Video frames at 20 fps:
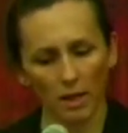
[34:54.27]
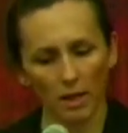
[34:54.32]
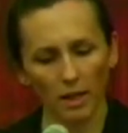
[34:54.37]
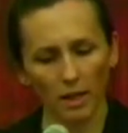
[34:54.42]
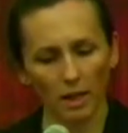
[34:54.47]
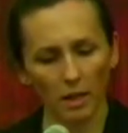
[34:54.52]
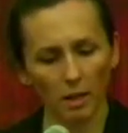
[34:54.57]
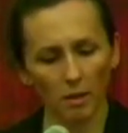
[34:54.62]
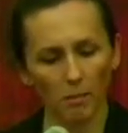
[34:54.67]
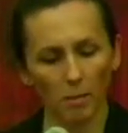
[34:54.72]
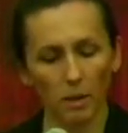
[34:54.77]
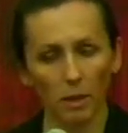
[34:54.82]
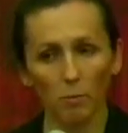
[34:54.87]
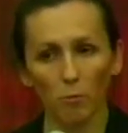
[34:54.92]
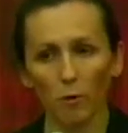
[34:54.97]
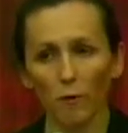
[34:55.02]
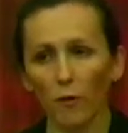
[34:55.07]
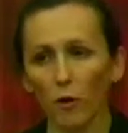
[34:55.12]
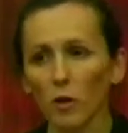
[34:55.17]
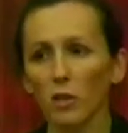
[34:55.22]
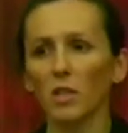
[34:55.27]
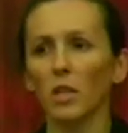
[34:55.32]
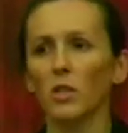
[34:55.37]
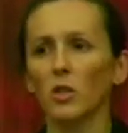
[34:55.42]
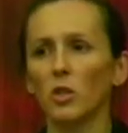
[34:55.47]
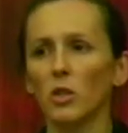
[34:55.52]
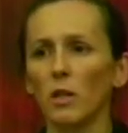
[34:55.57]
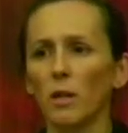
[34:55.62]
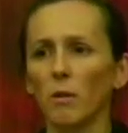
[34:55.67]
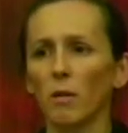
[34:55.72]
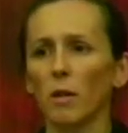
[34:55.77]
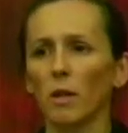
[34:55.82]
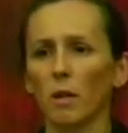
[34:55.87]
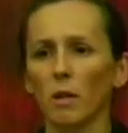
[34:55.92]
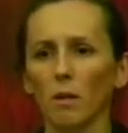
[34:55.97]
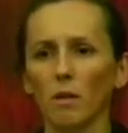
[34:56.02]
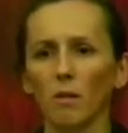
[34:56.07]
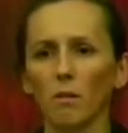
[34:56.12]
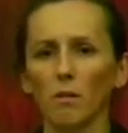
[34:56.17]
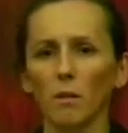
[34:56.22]
It can mean reverse
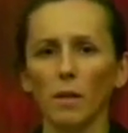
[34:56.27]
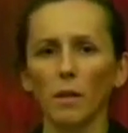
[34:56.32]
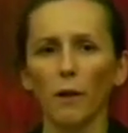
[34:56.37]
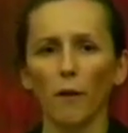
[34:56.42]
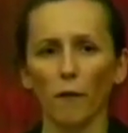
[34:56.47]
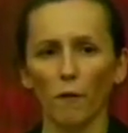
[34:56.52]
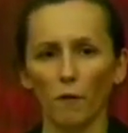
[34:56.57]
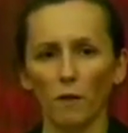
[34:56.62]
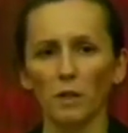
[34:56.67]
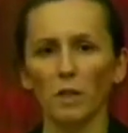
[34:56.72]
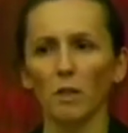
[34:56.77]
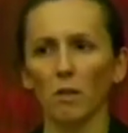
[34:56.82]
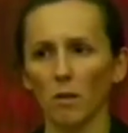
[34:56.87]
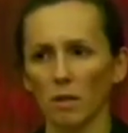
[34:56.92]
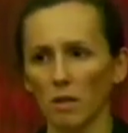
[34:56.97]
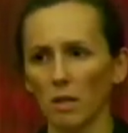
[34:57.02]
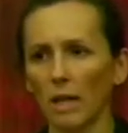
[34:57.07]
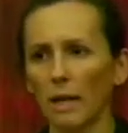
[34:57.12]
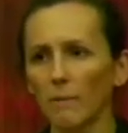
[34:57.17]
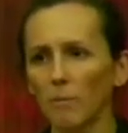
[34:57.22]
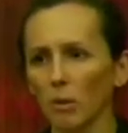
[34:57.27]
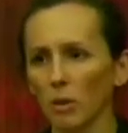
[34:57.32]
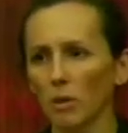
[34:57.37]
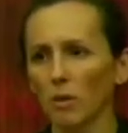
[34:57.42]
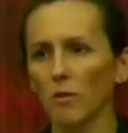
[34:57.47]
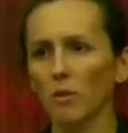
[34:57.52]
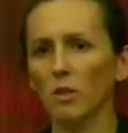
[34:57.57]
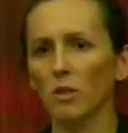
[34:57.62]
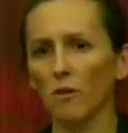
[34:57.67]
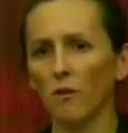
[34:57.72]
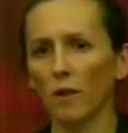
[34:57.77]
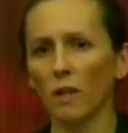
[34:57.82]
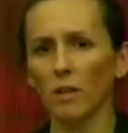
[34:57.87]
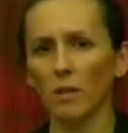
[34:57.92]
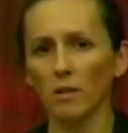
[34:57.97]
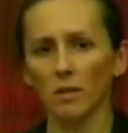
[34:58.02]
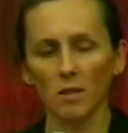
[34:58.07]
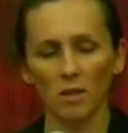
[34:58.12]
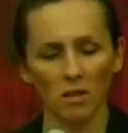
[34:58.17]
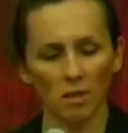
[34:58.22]
engineering, physical examples of the
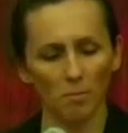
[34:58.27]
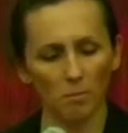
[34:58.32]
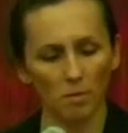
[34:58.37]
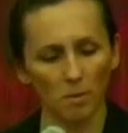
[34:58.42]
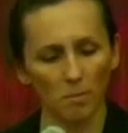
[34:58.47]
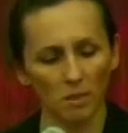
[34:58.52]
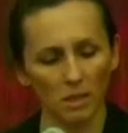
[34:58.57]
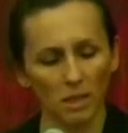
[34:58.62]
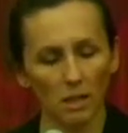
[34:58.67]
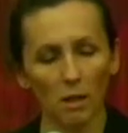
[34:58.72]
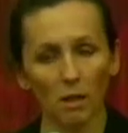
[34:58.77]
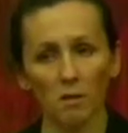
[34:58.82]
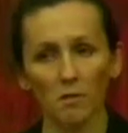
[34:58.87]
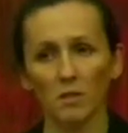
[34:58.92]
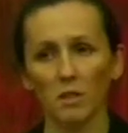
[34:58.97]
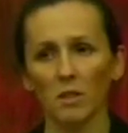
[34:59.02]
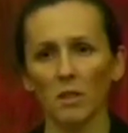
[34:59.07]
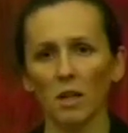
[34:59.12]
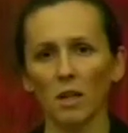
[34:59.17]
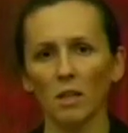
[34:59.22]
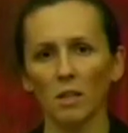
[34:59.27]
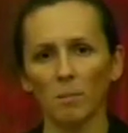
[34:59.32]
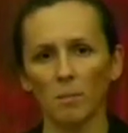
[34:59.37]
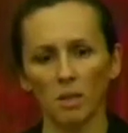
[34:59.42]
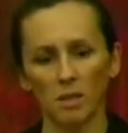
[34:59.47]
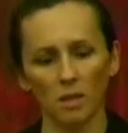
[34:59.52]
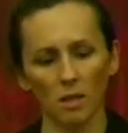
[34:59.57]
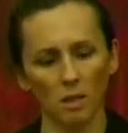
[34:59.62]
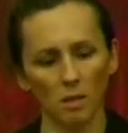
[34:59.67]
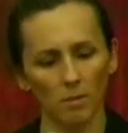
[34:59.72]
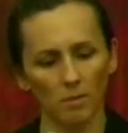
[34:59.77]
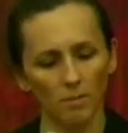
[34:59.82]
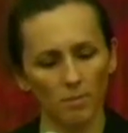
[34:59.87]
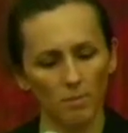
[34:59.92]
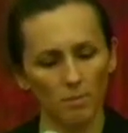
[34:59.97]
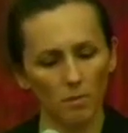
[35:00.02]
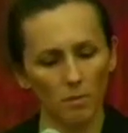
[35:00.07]
surveillance systems themselves and documenting them.